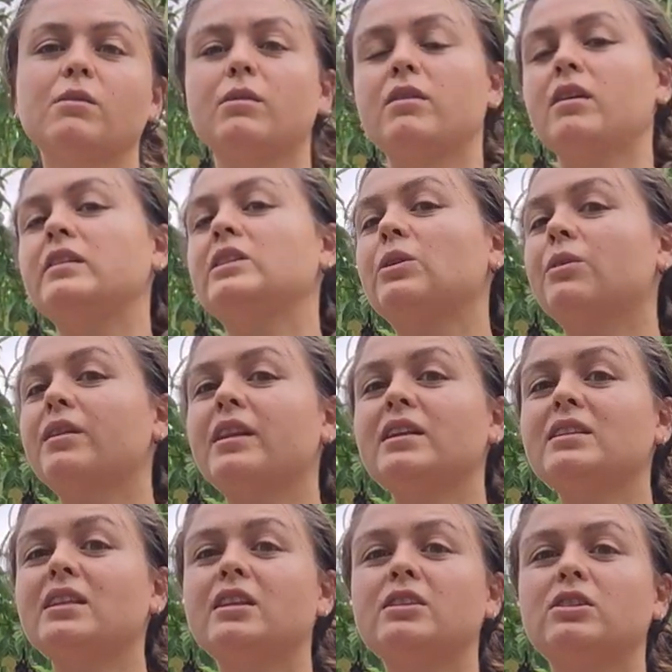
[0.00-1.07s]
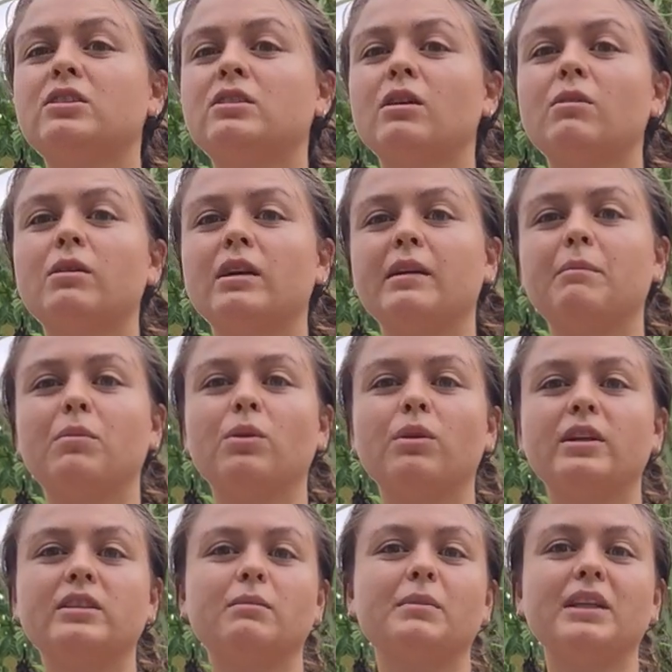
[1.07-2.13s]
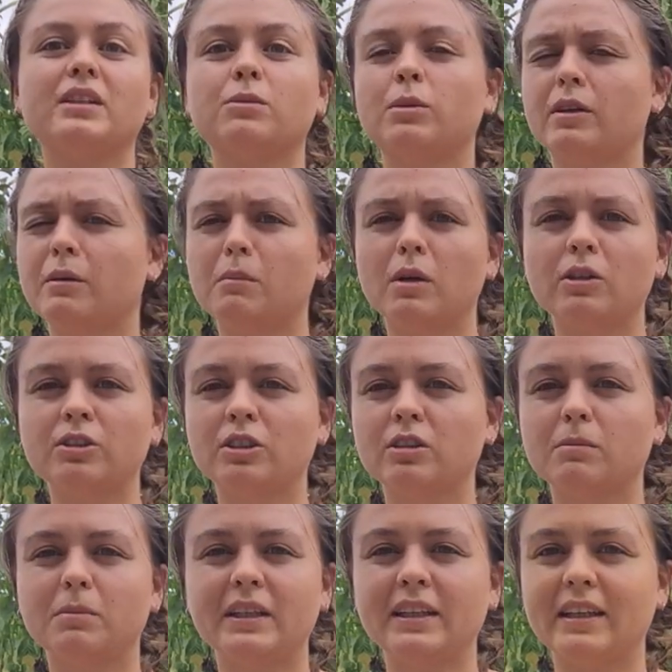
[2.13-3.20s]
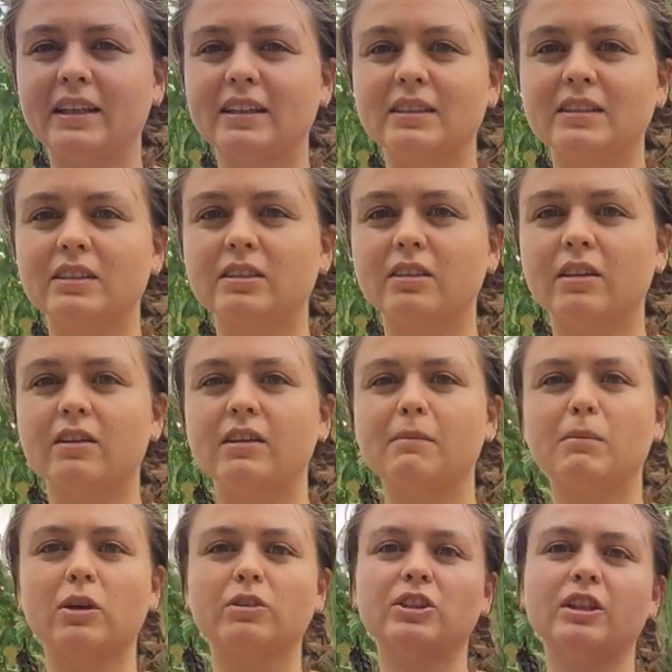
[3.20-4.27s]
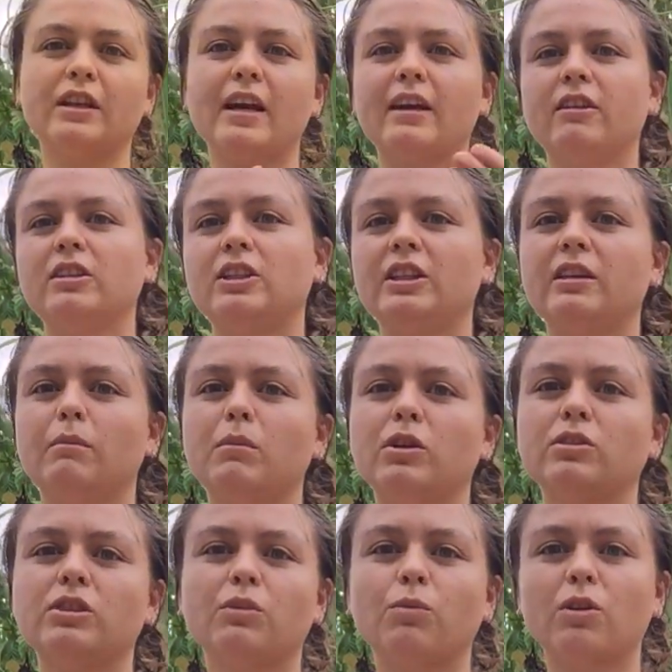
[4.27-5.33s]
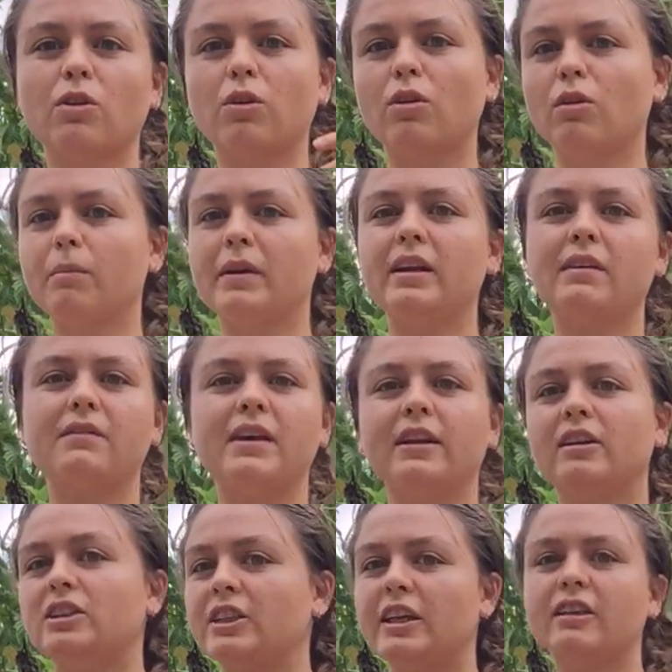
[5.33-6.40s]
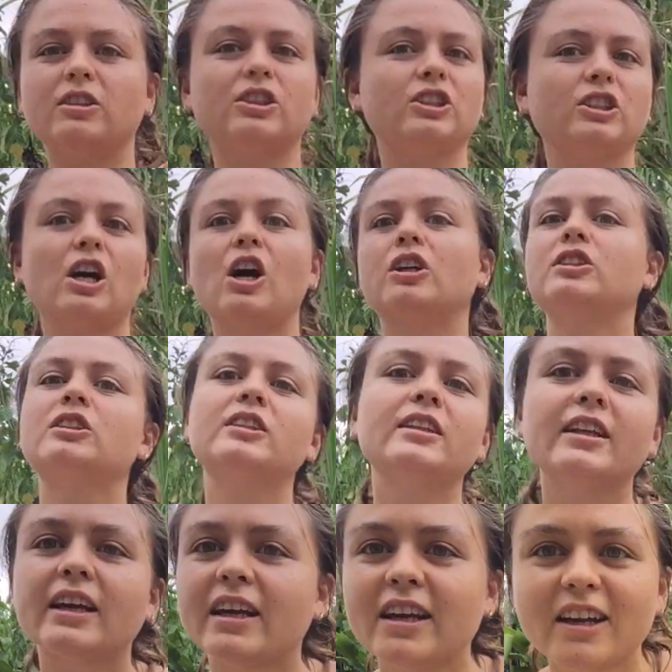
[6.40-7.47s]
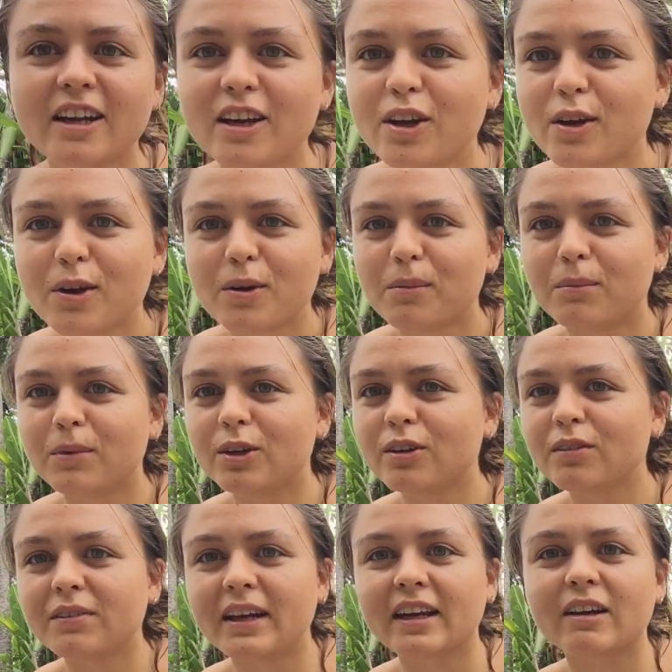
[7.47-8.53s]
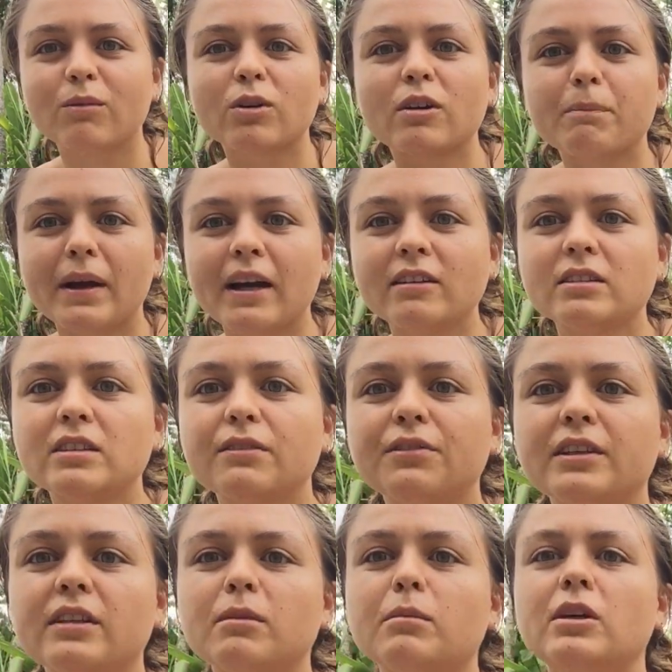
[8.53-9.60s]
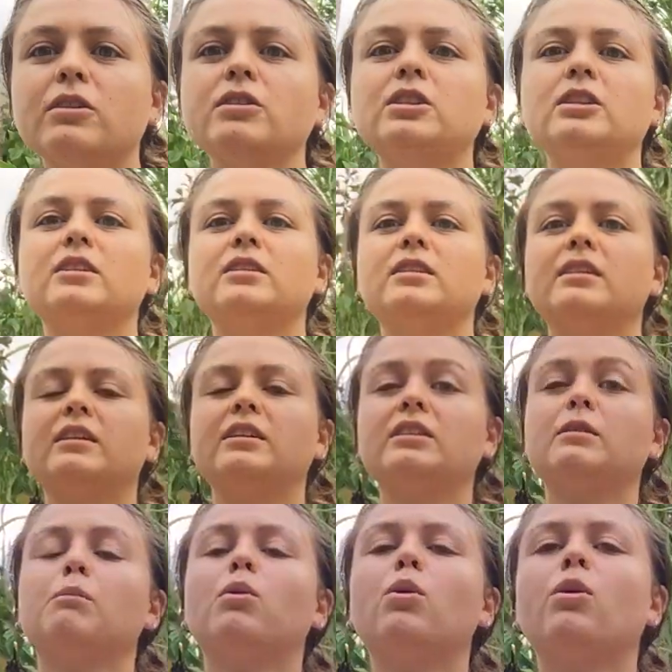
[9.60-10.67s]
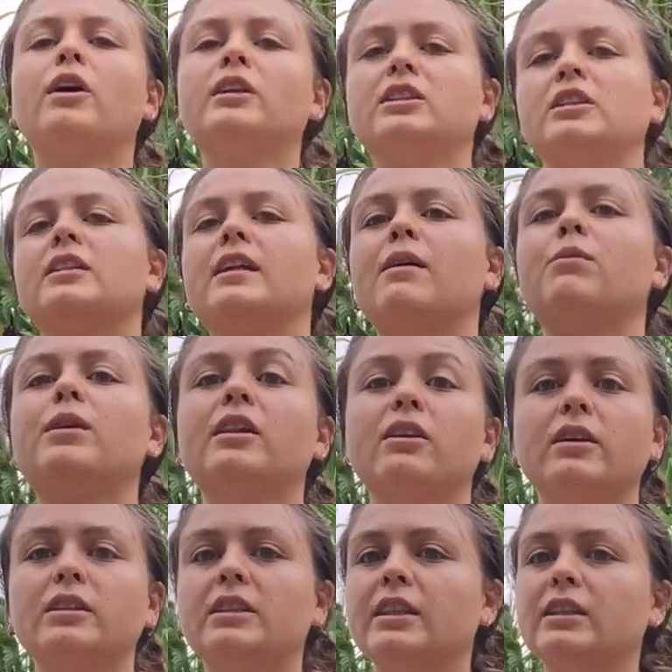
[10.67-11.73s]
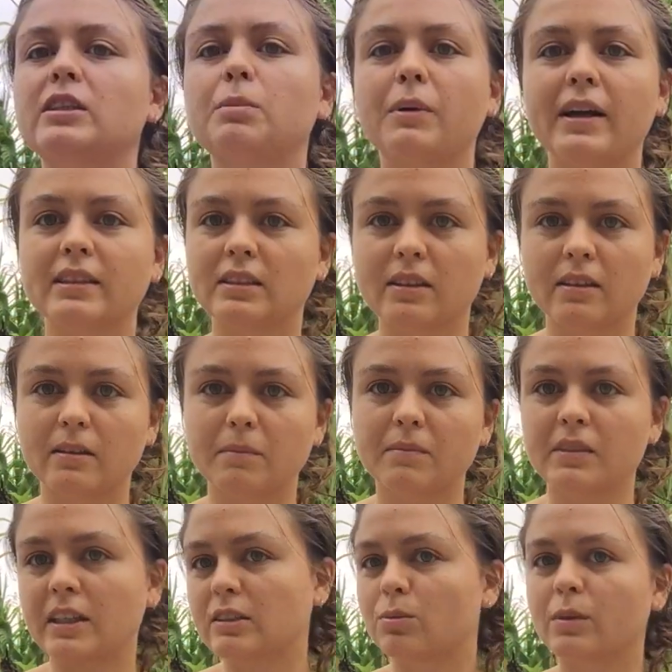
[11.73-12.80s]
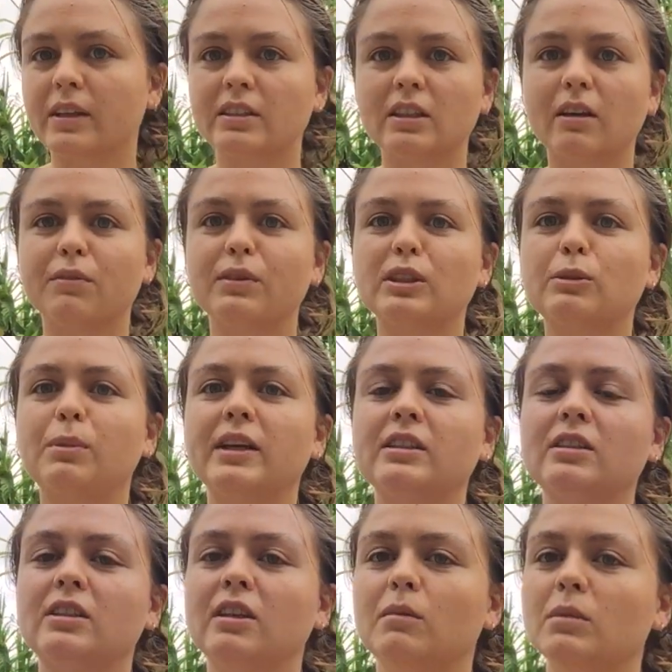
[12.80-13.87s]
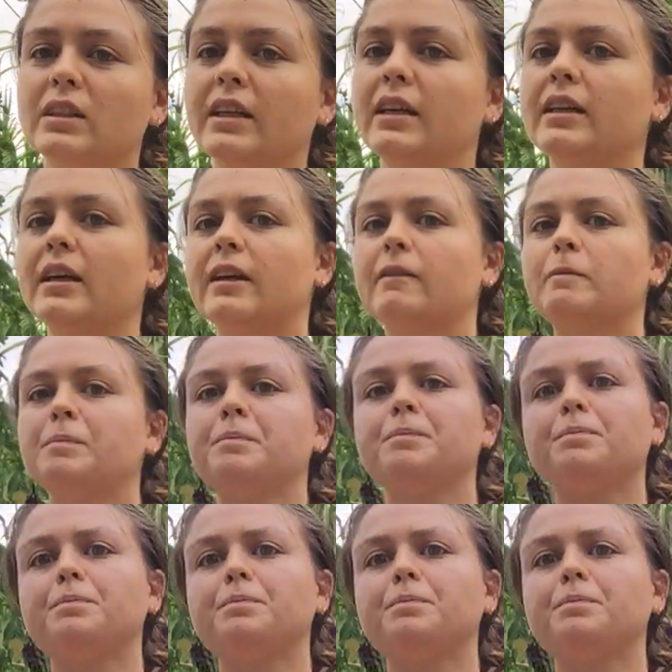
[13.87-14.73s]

We're not taught this, and it's so important because we're emotional beings, you know, emotion, energy and motion. We're all made of energy. Energy is constantly moving, and we're bound to feel emotions, and it's important that we learn to express them. That's where self-expression comes in again.